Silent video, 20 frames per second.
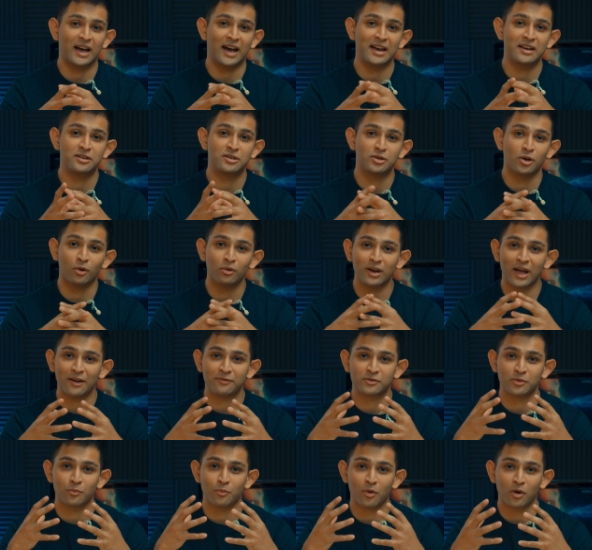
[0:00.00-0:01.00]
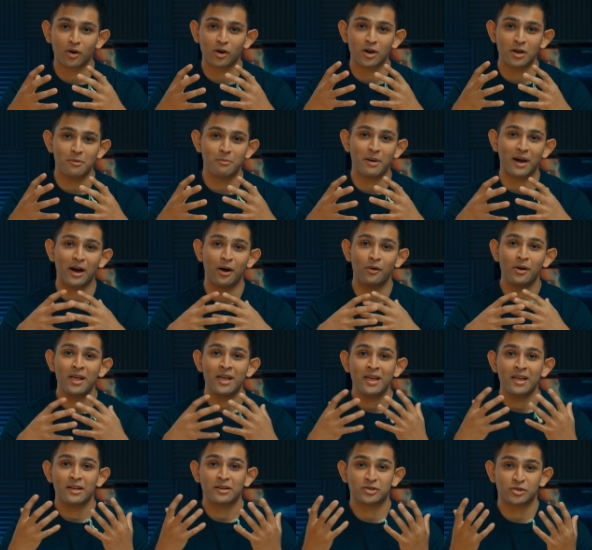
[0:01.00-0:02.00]
I don't have to worry about
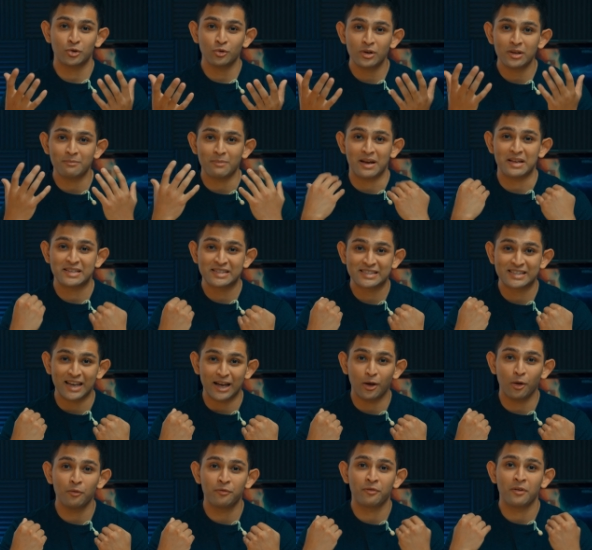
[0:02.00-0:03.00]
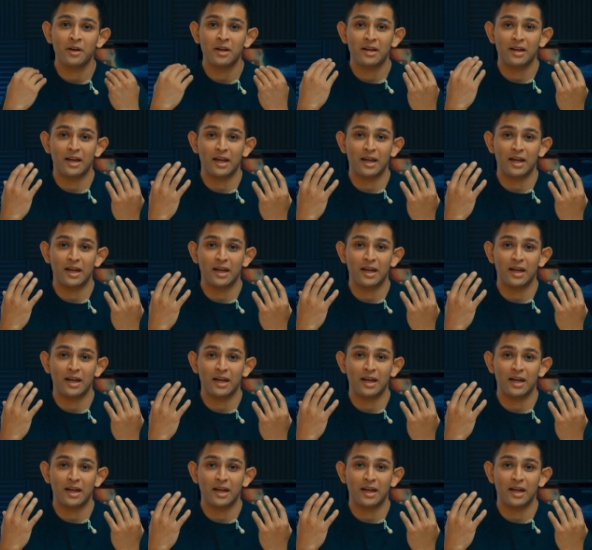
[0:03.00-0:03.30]
shooting myself,